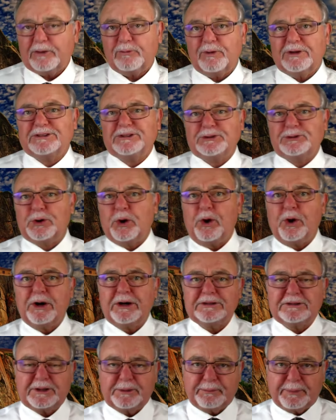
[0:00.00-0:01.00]

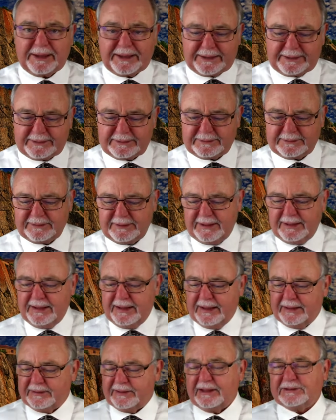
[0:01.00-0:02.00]
restore to me
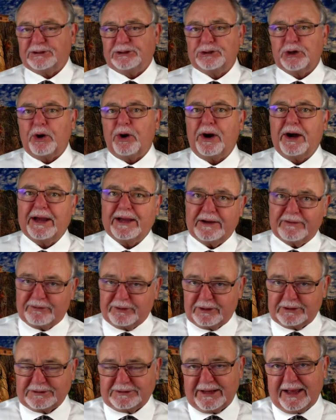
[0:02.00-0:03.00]
the joy of
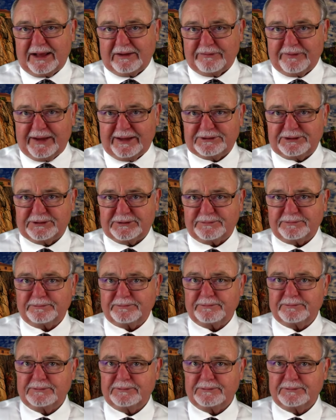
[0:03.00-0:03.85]
your salvation.